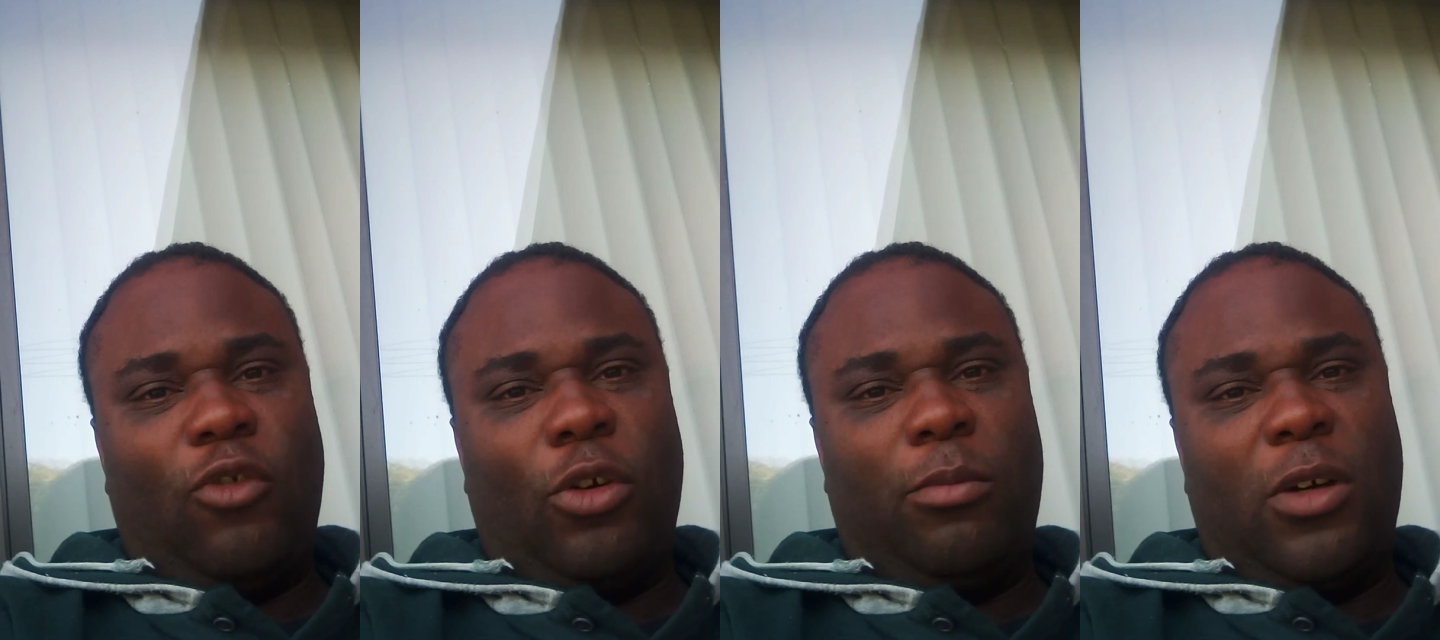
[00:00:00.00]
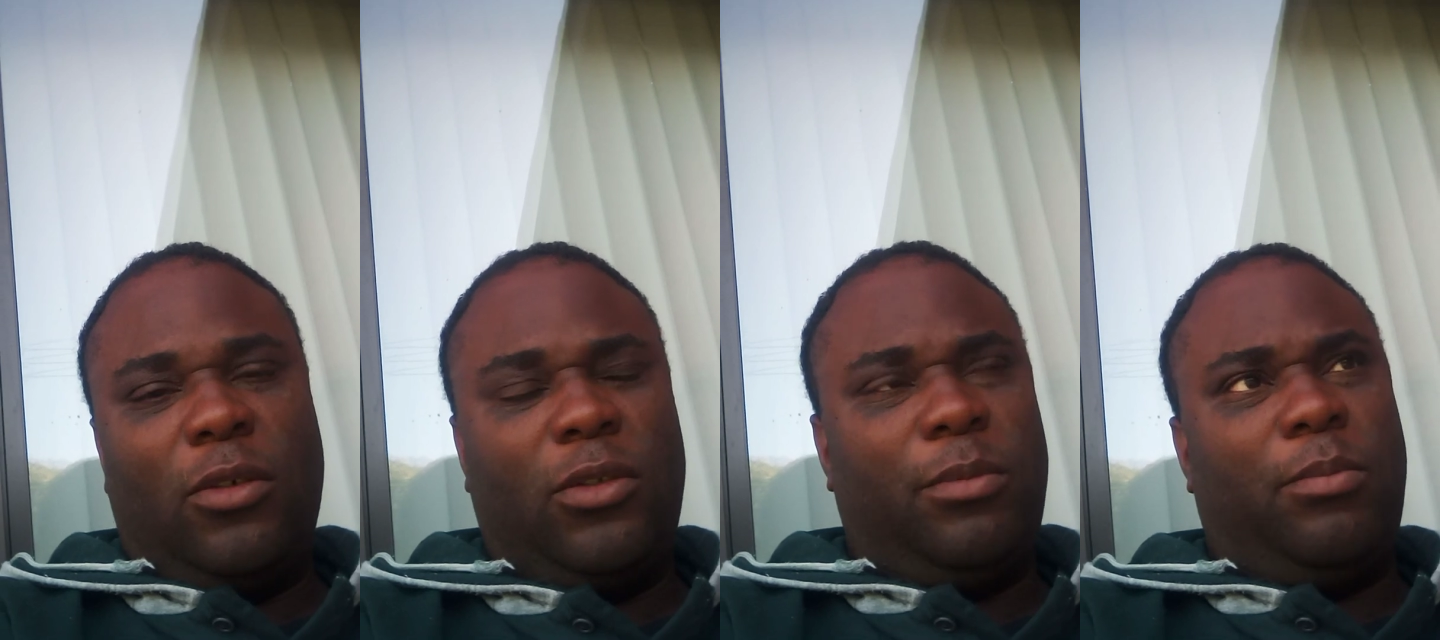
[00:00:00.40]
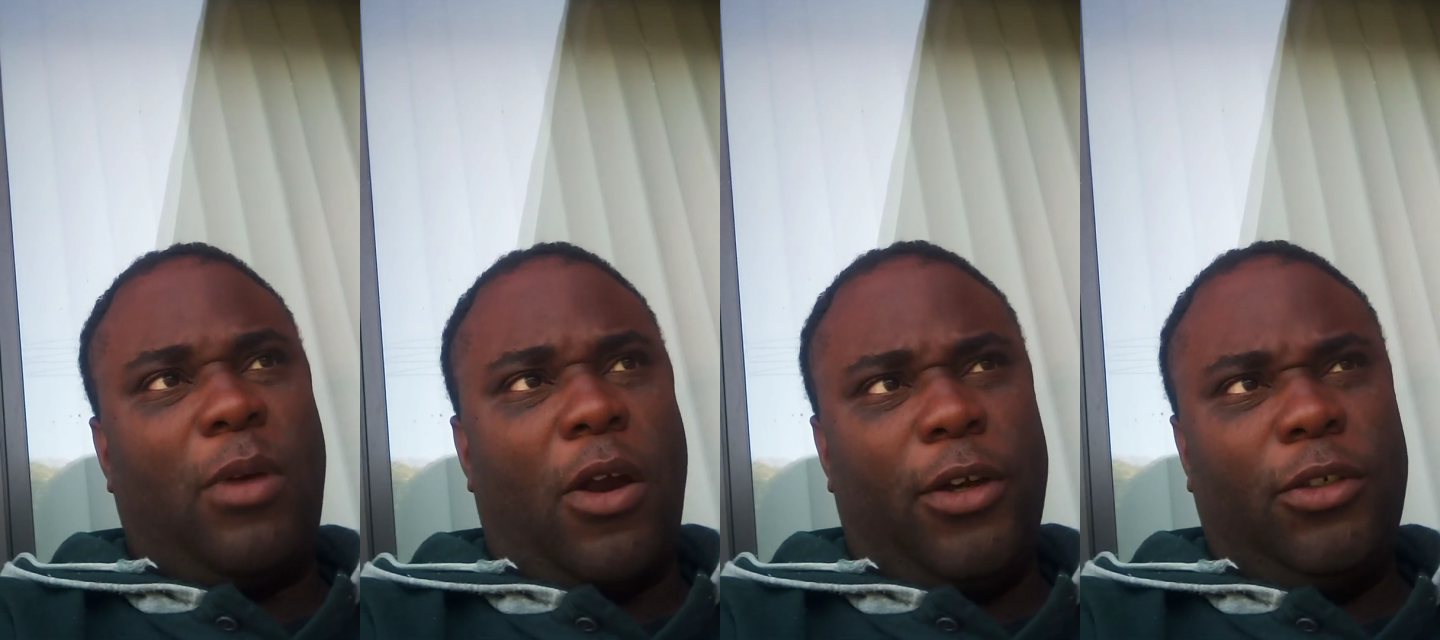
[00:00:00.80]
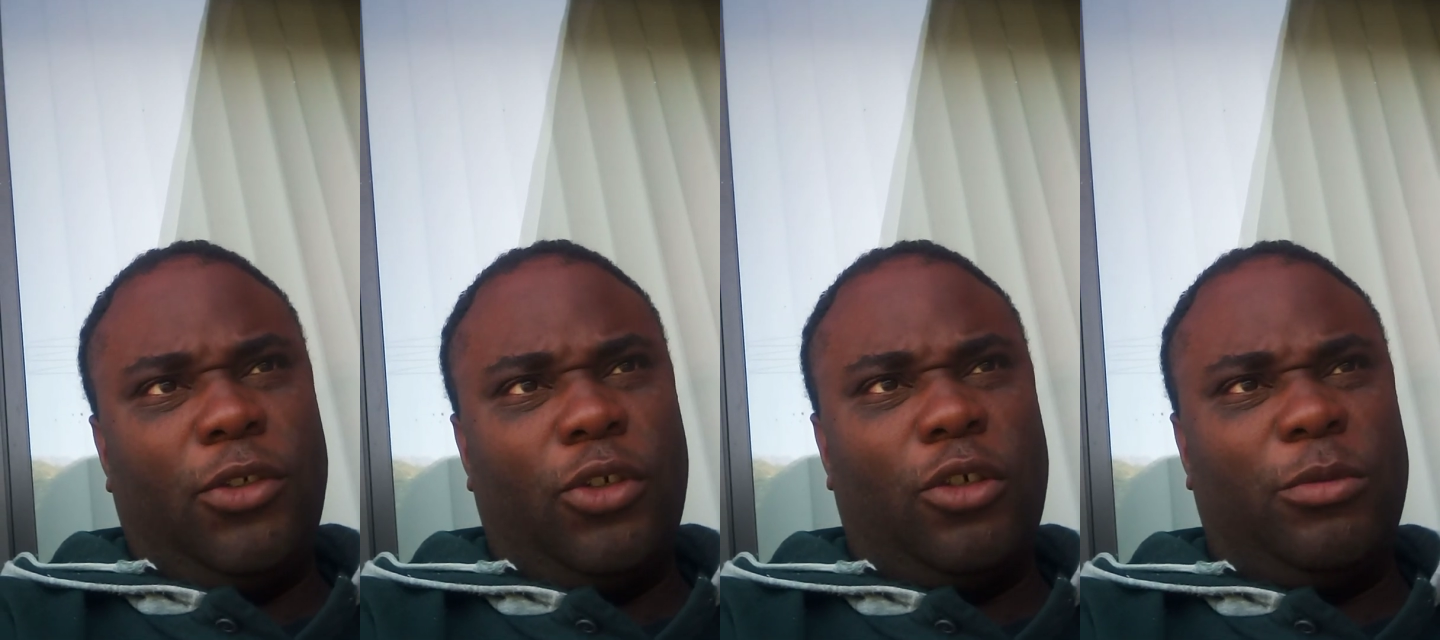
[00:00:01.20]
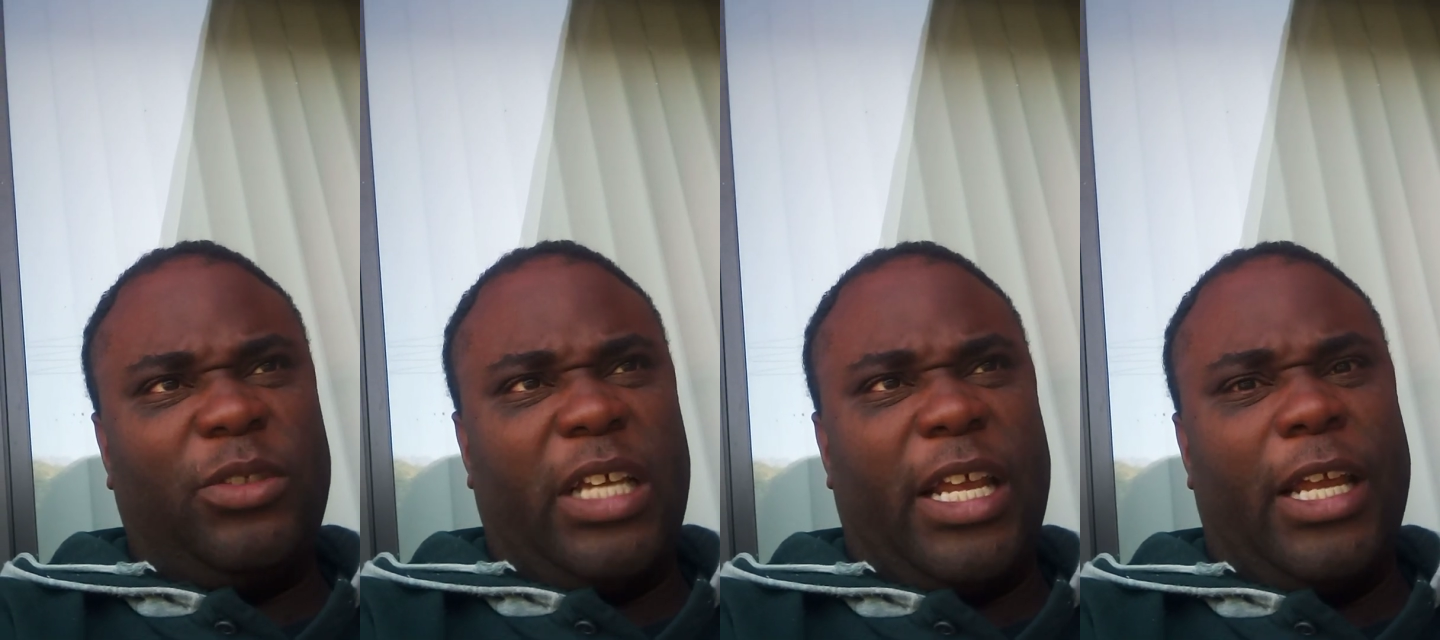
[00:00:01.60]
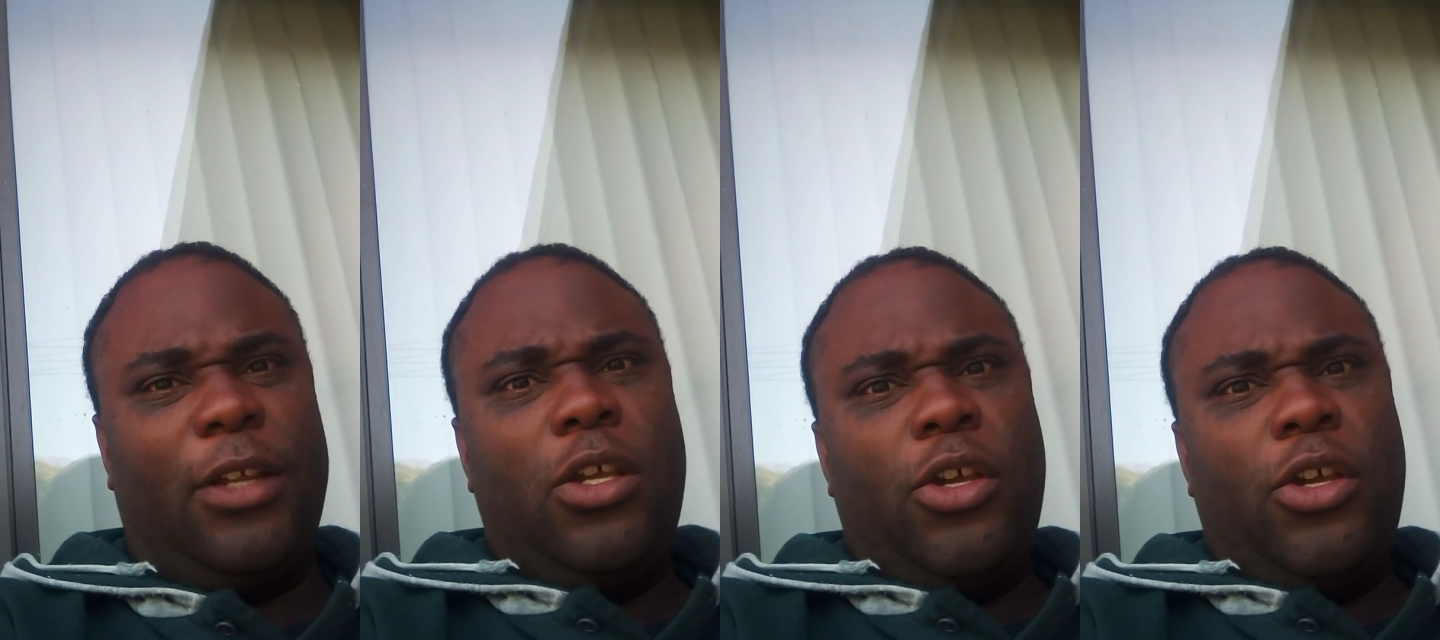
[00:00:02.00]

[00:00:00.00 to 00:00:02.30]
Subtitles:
for the most part. You know what I'm saying?